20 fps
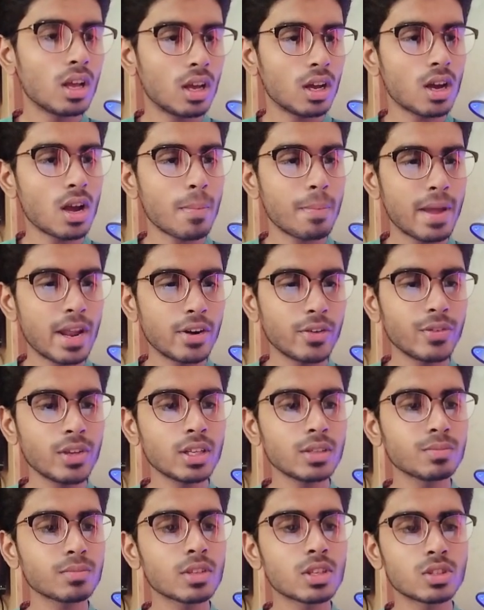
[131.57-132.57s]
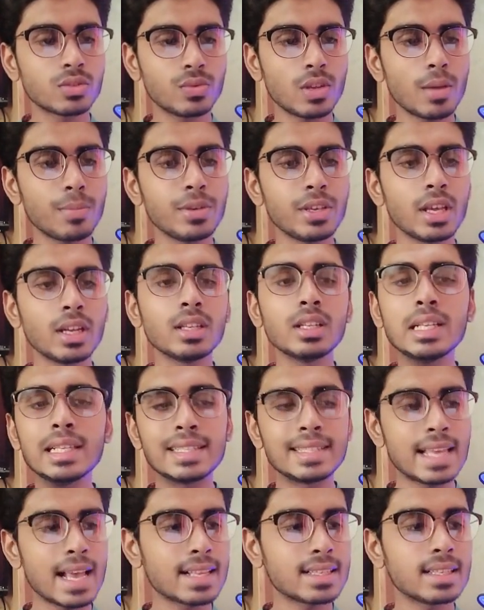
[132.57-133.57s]
Bavarian, Swabian,
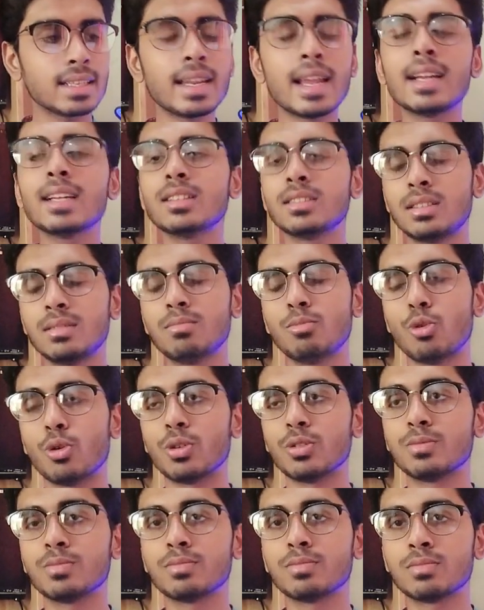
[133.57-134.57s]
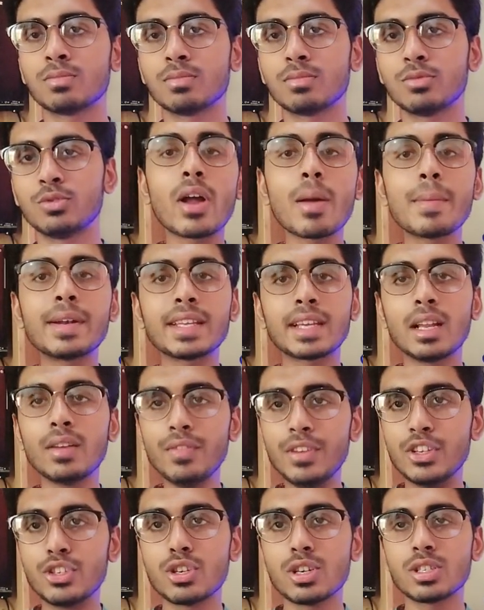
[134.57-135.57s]
Saxon, and more. Grammatical
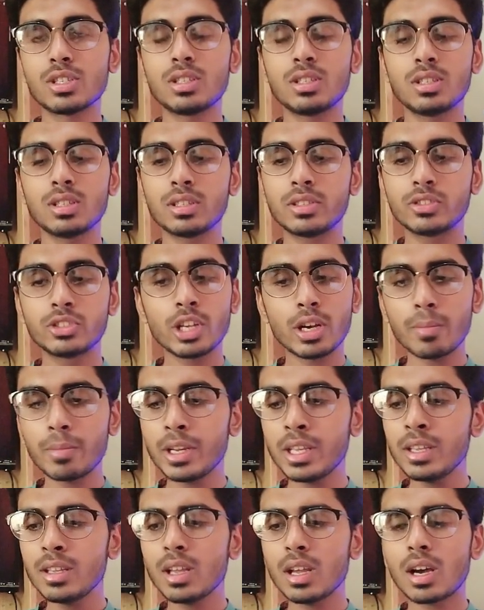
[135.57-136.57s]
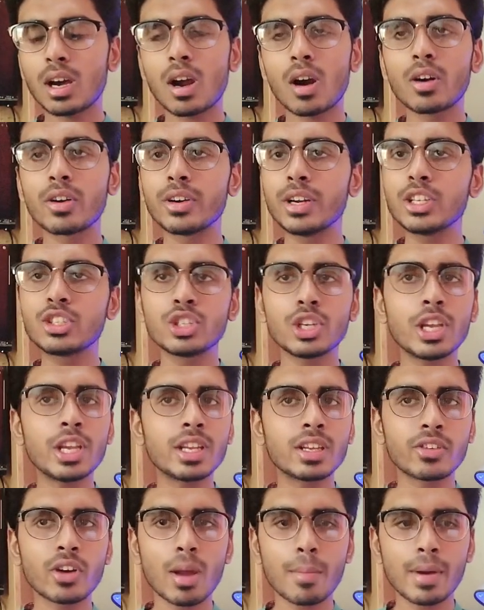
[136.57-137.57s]
features. Germany are rich
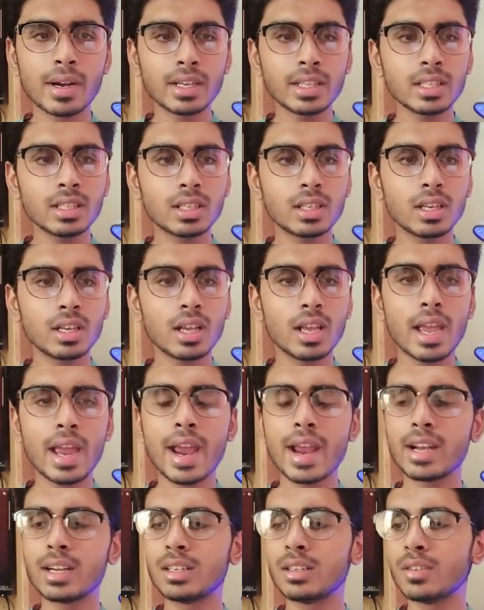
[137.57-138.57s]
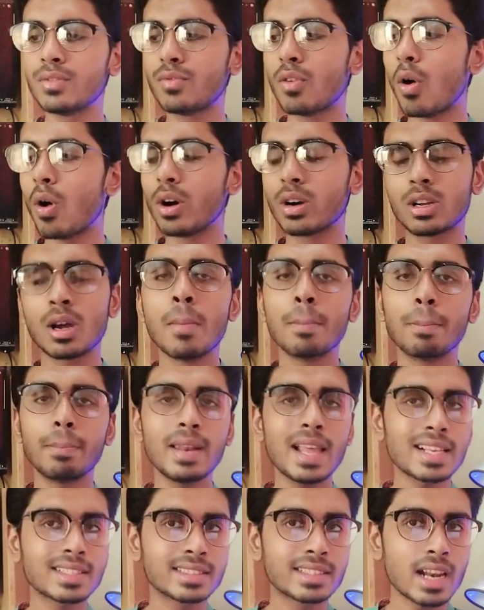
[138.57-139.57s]
in grammatic, and for
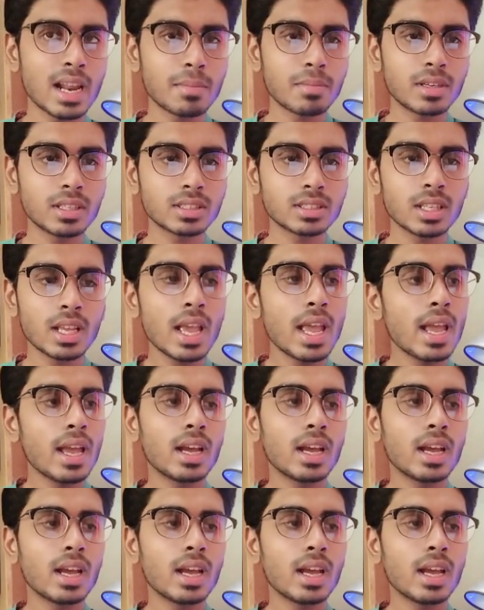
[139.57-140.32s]
complex grammars,